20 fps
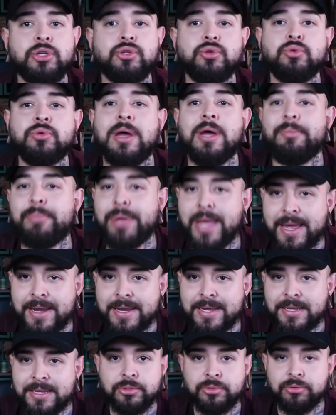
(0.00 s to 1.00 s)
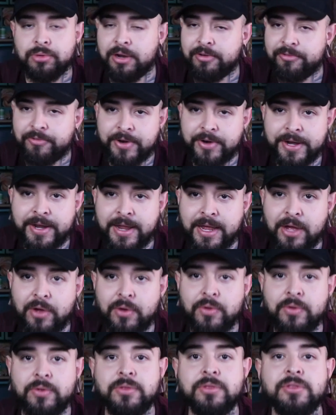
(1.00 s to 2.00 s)
Do not panic, do not freak
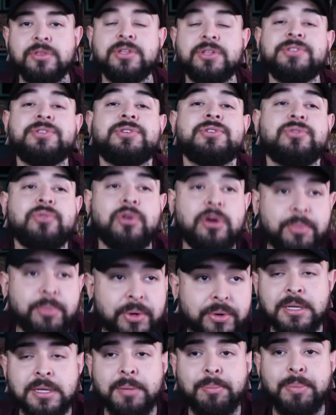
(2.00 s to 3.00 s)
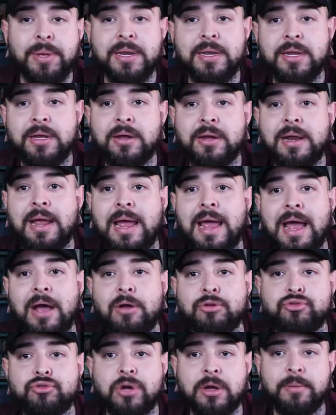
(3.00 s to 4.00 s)
out. This is normal. Depending on how
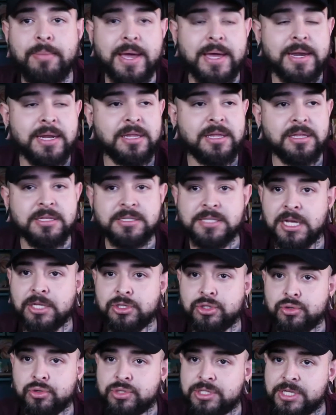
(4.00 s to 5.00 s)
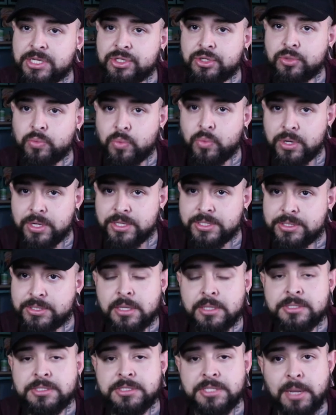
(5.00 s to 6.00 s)
traumatic the tattoo session was,
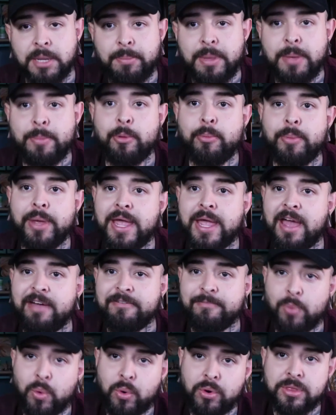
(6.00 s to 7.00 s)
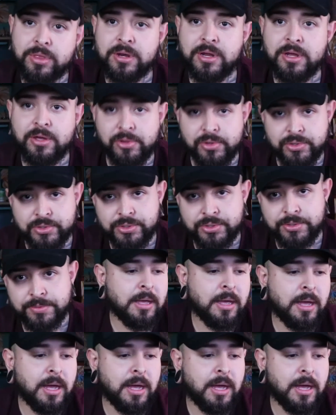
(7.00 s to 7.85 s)
some people may have more than others.